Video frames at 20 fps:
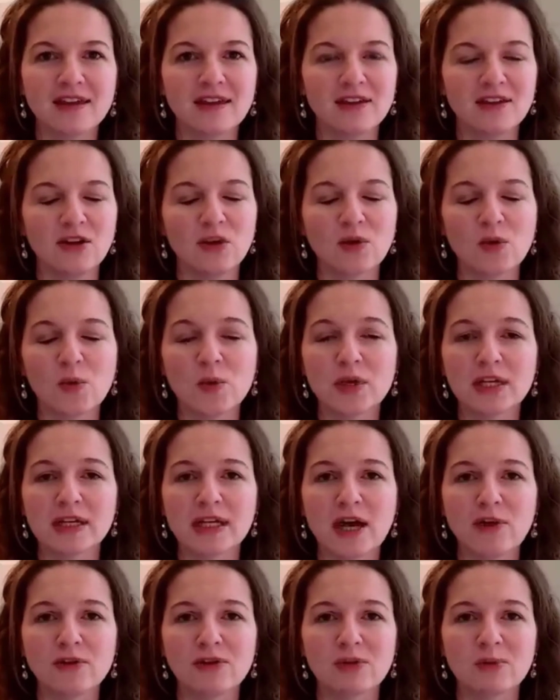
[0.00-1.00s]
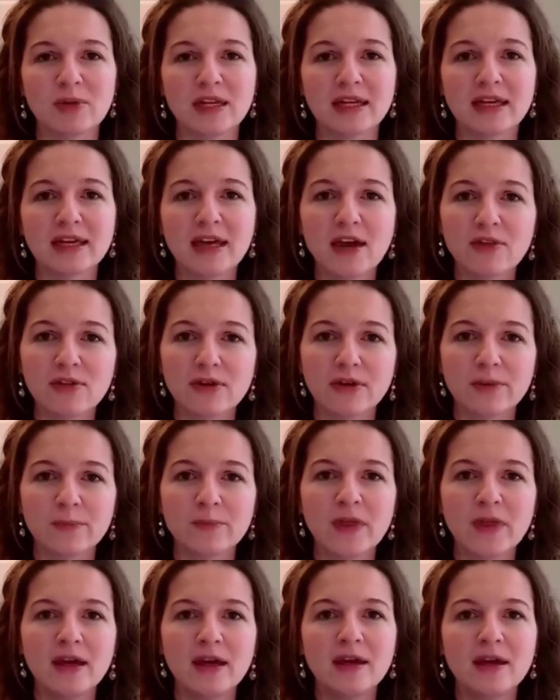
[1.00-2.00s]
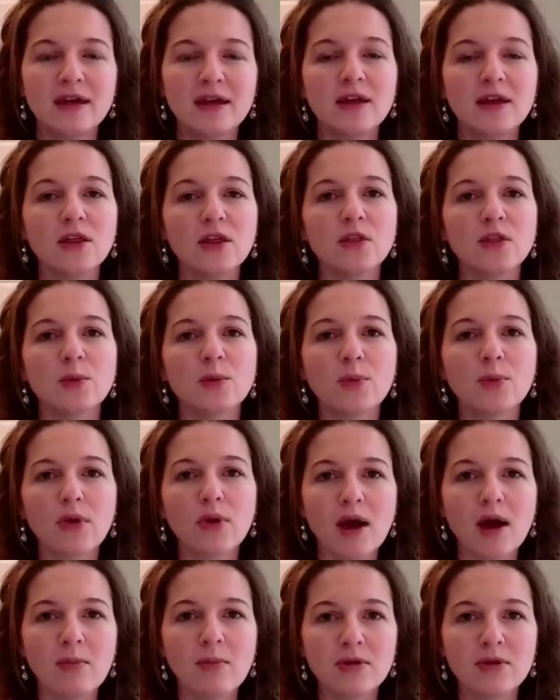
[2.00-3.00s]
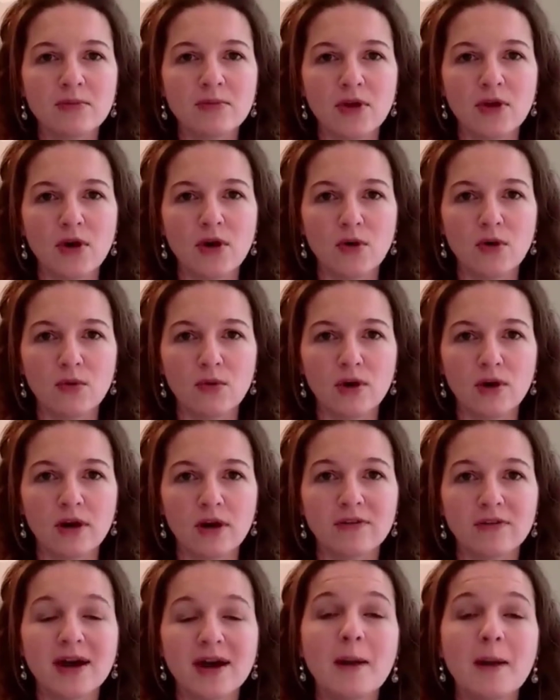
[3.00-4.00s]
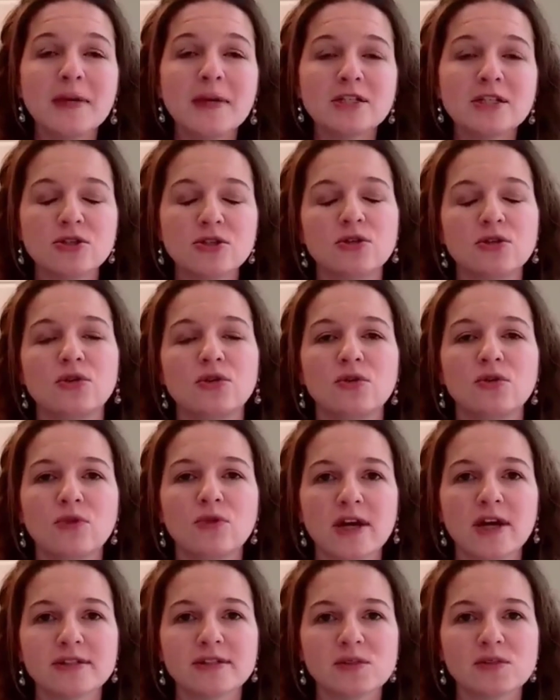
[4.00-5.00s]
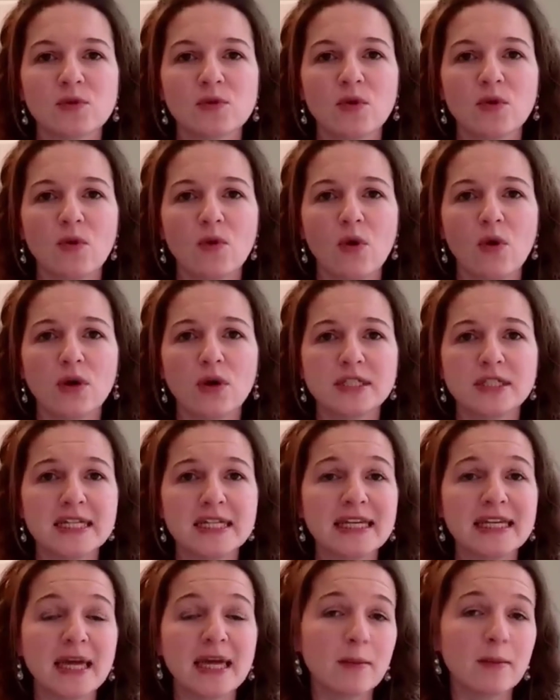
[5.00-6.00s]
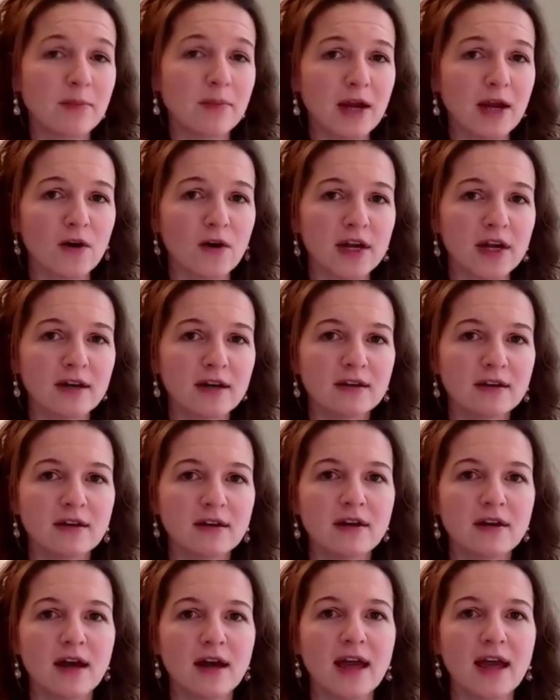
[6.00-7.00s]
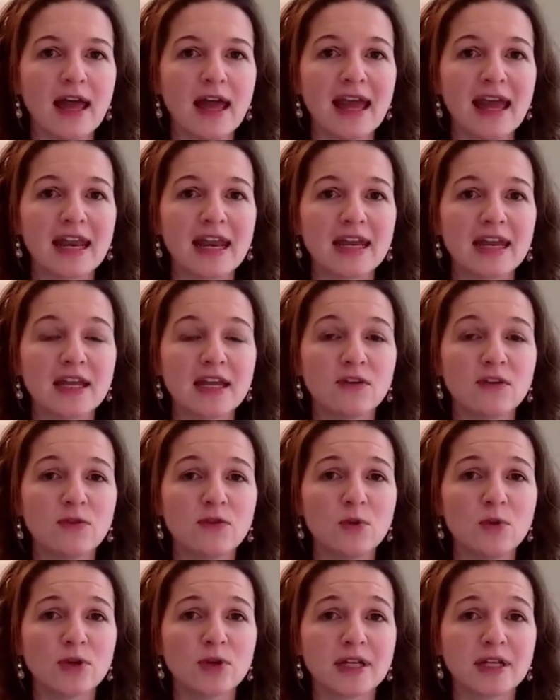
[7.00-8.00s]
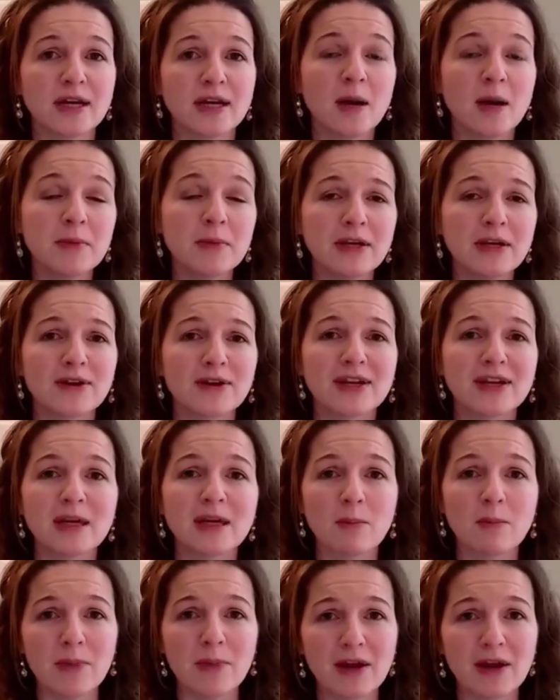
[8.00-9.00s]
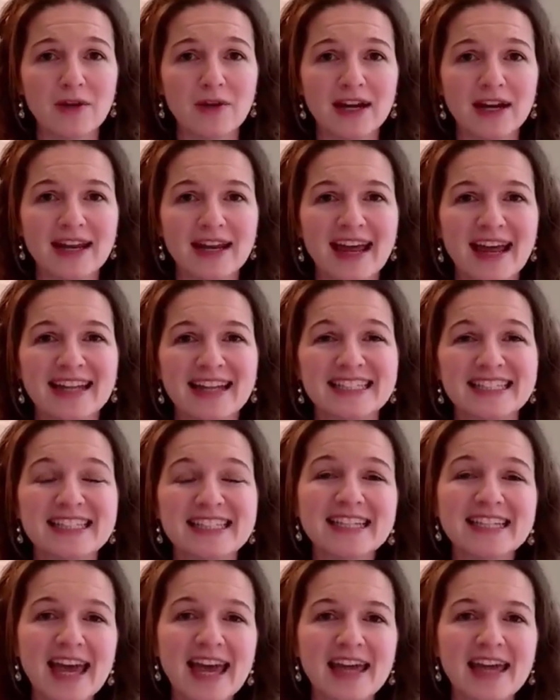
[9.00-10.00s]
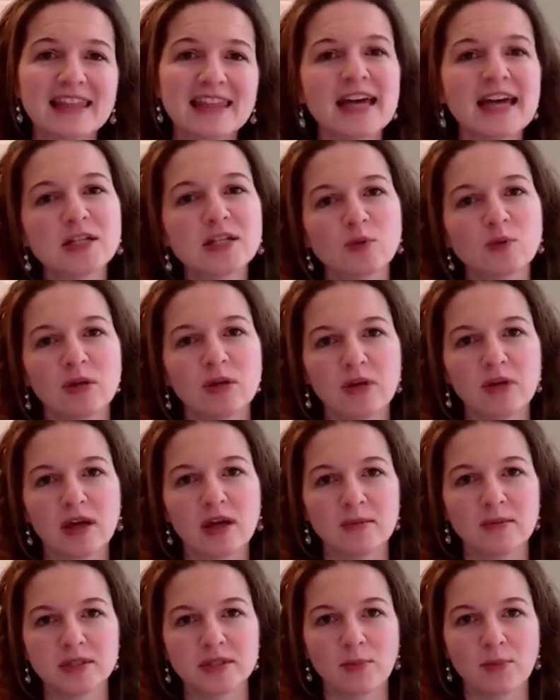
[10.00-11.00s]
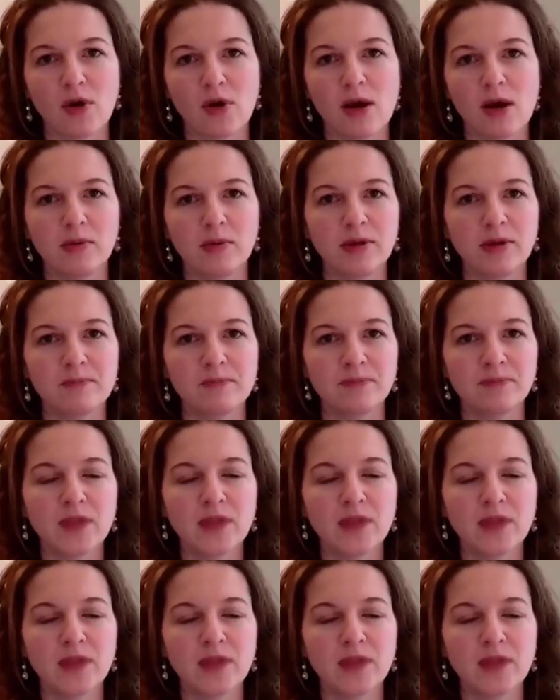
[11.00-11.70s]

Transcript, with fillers: You know, it would allow you to be together. The problem, though, of coming to the U.S. to get married, and if you were to come here, get married, and stay, that's when it becomes a problem.